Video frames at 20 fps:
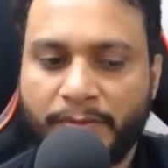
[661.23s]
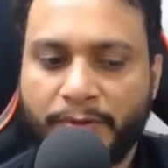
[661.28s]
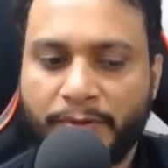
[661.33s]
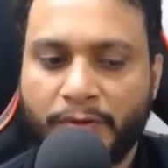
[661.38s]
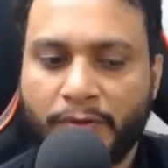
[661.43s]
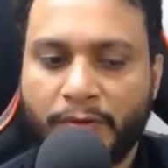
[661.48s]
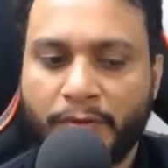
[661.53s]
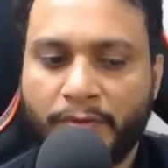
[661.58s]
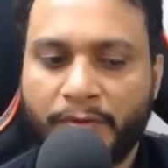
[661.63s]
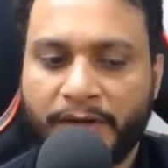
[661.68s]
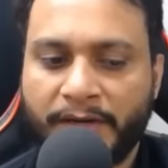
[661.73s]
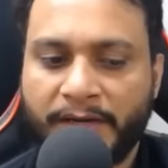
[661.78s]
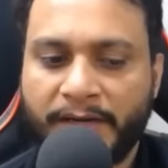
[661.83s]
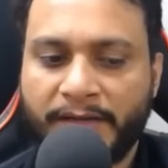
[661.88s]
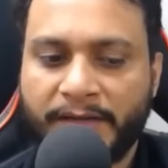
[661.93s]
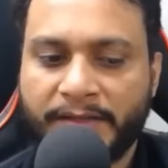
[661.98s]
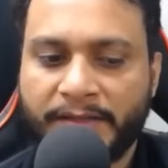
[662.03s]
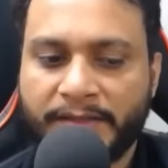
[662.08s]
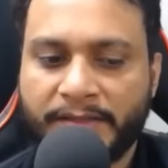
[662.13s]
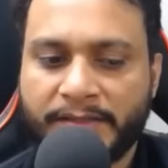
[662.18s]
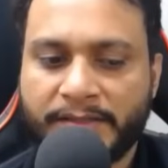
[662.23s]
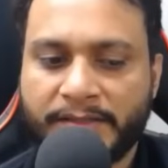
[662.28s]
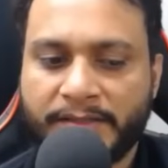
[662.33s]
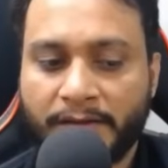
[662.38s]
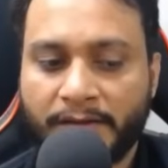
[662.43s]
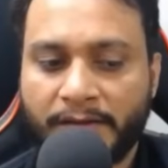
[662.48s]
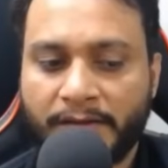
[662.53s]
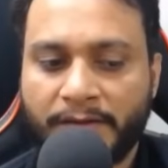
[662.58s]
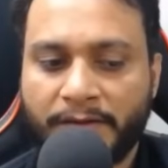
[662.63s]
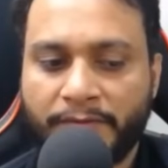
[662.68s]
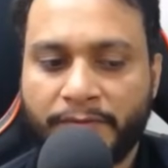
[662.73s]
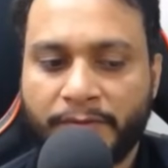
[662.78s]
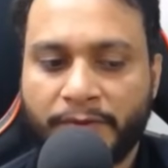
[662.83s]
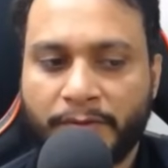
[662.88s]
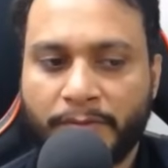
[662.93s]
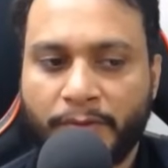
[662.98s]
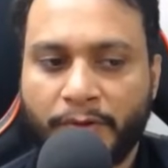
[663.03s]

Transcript: be overwriting this color for